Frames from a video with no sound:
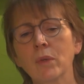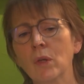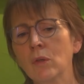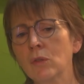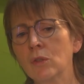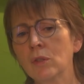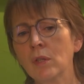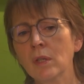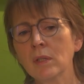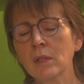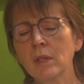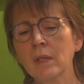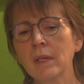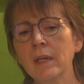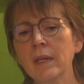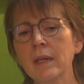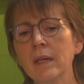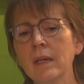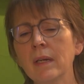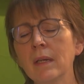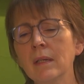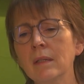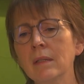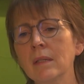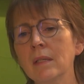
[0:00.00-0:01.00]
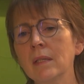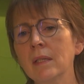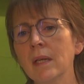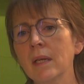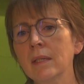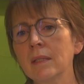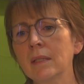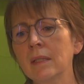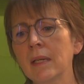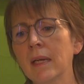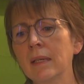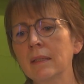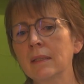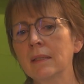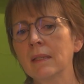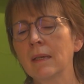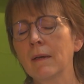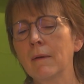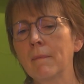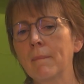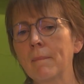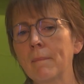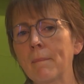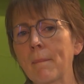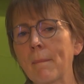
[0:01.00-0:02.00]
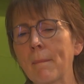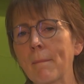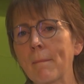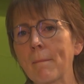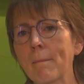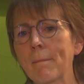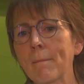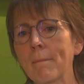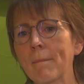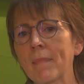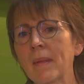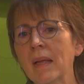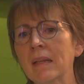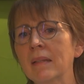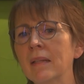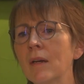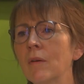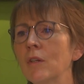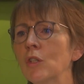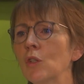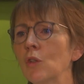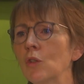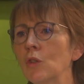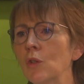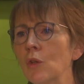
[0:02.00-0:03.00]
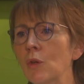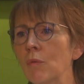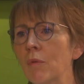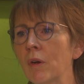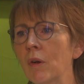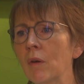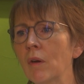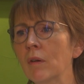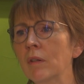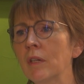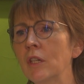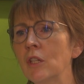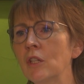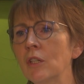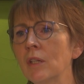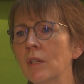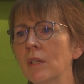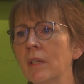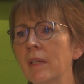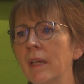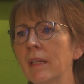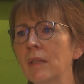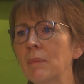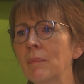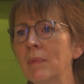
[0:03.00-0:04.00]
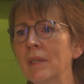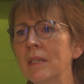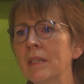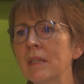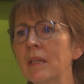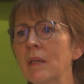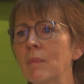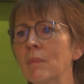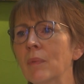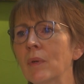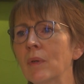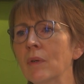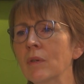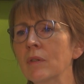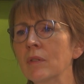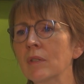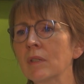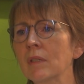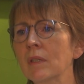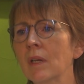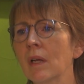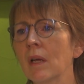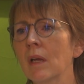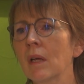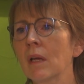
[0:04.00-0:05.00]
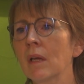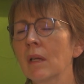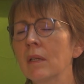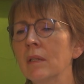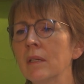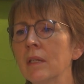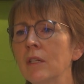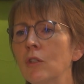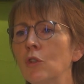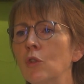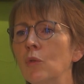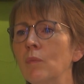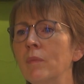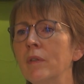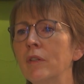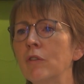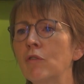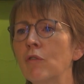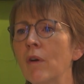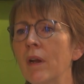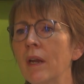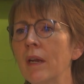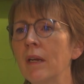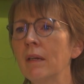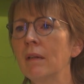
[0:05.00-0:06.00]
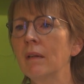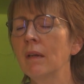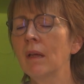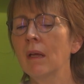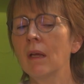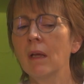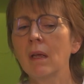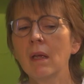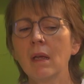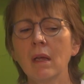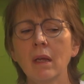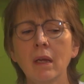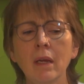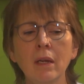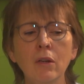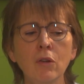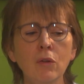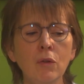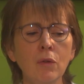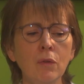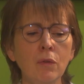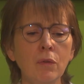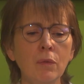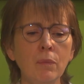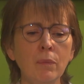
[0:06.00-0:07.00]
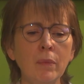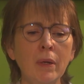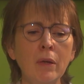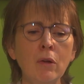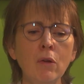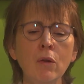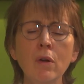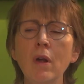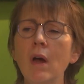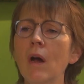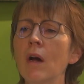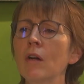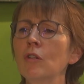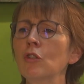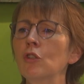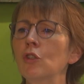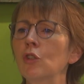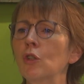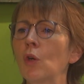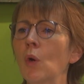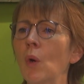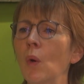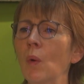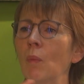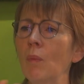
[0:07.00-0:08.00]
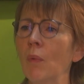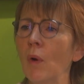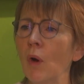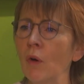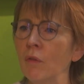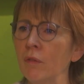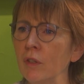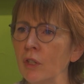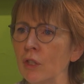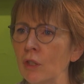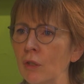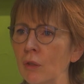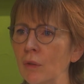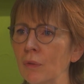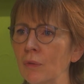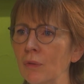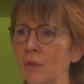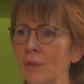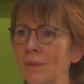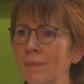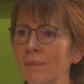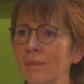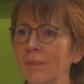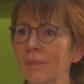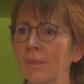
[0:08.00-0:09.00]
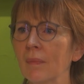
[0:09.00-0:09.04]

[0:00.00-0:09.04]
Certainly, in the sense that there is also a recognition that peacekeepers need to be trained in a large scope of issues.